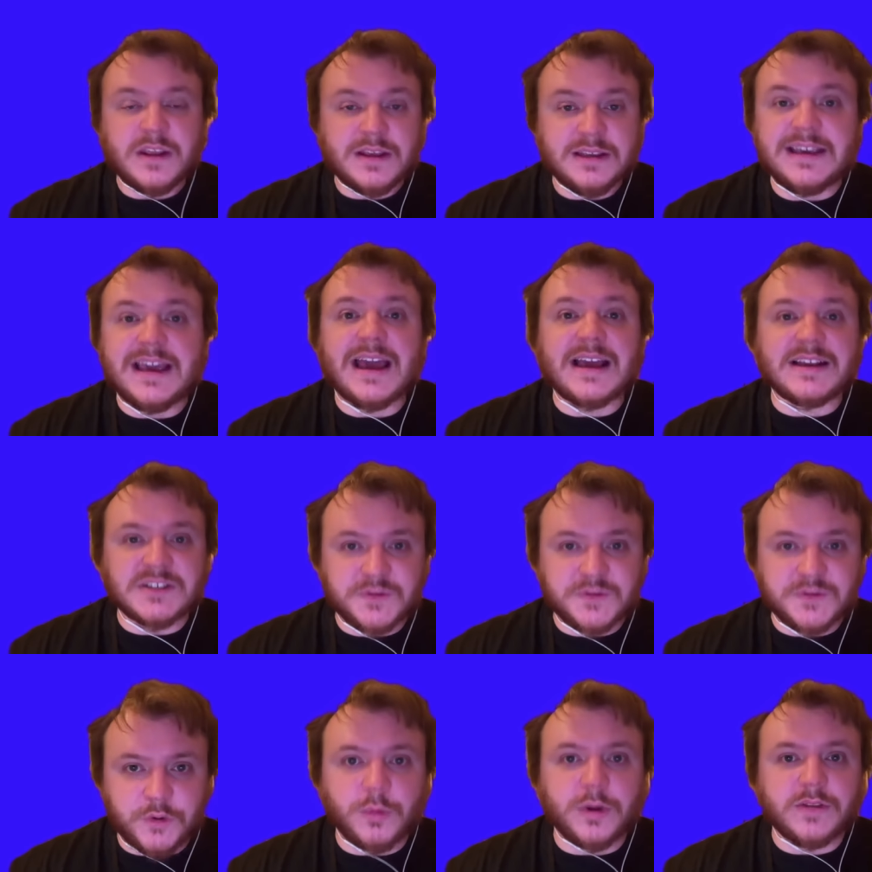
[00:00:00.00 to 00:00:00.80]

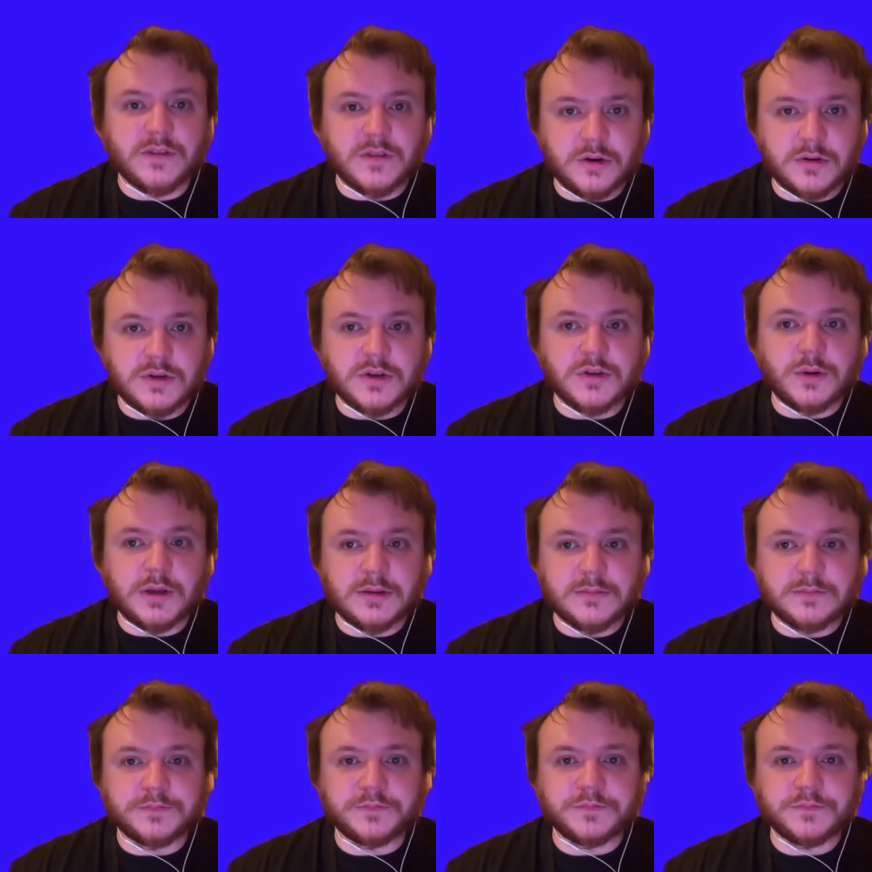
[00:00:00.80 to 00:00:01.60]
guess for what they're doing. To me,
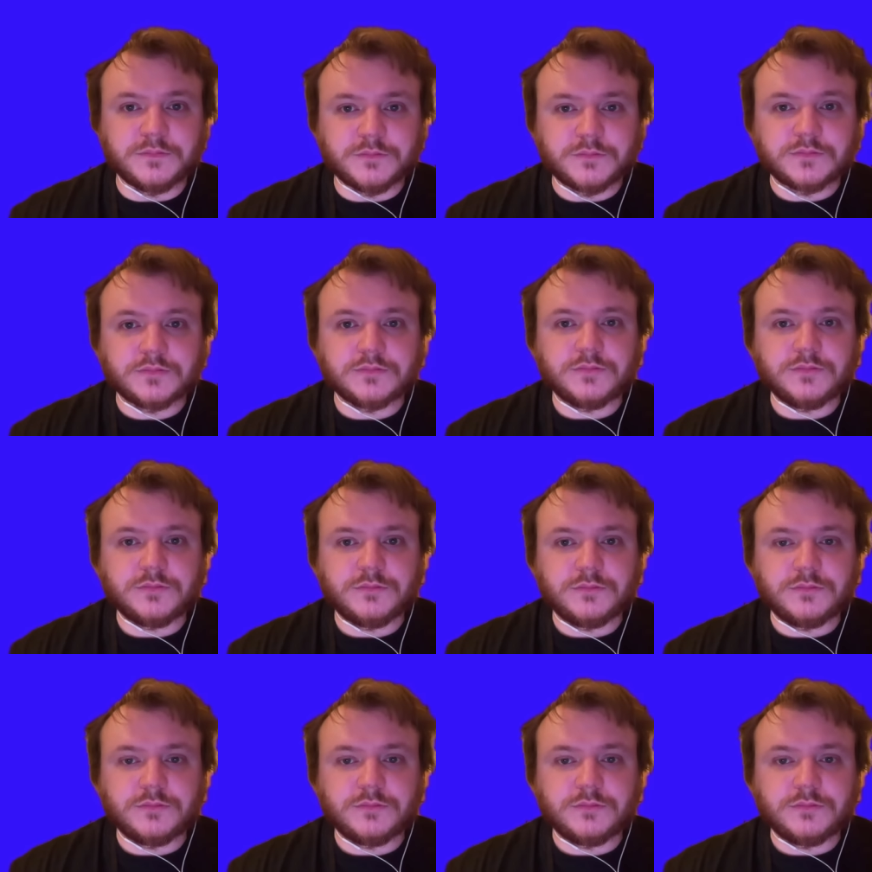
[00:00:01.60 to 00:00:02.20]
it definitely sounds